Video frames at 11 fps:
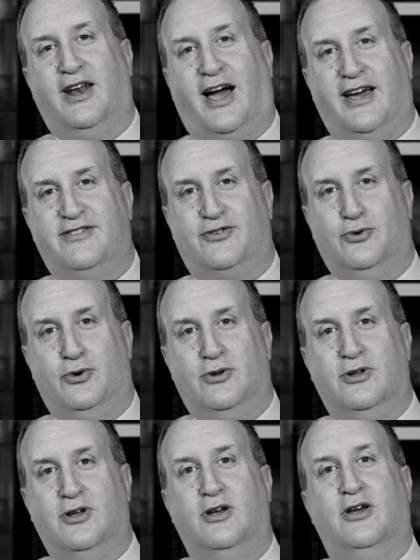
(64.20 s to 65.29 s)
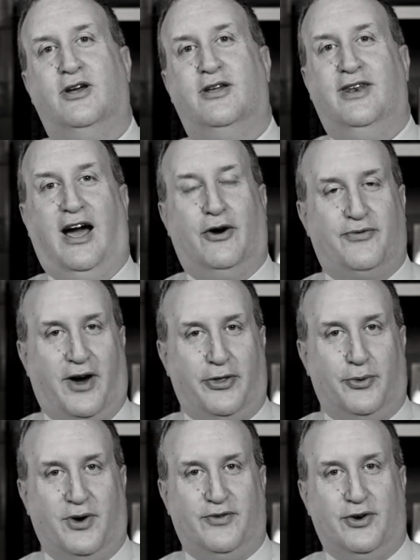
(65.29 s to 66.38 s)
in high school, now Father
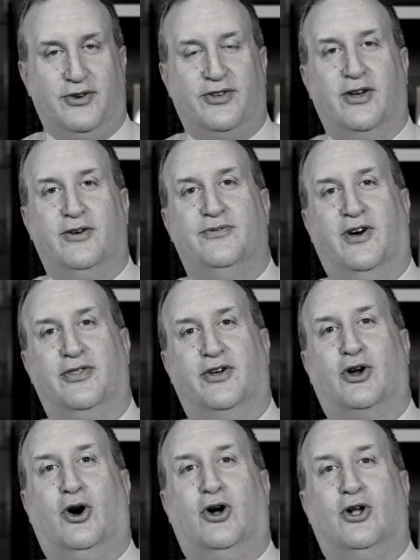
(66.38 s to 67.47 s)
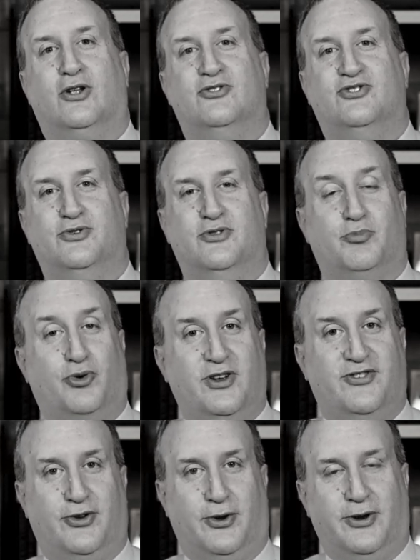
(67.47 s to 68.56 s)
Rivers felt the call to the
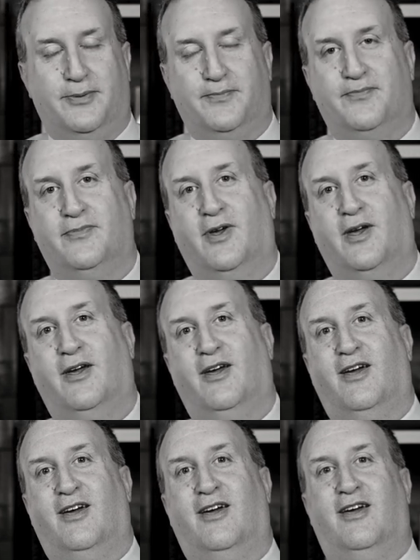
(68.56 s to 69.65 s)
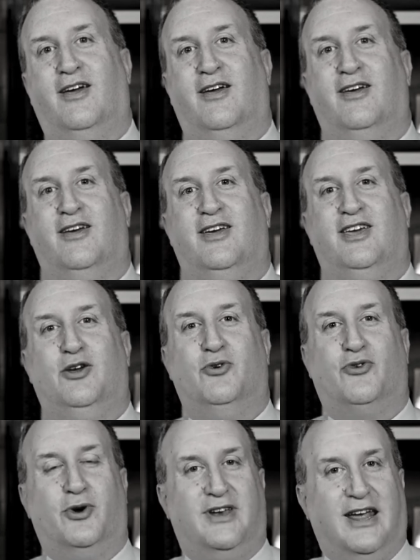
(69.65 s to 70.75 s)
priesthood. He
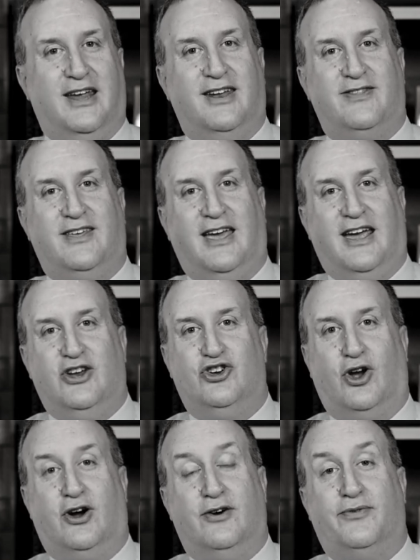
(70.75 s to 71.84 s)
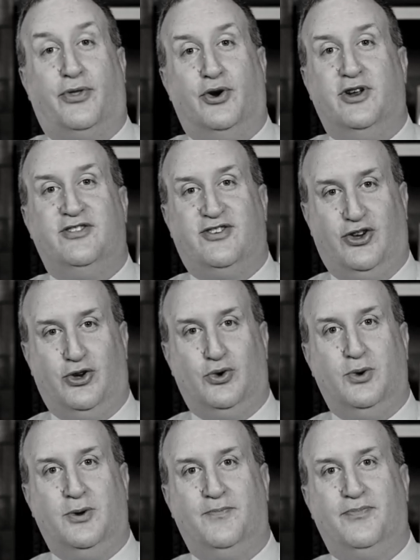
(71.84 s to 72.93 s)
was ordained at the age of 32,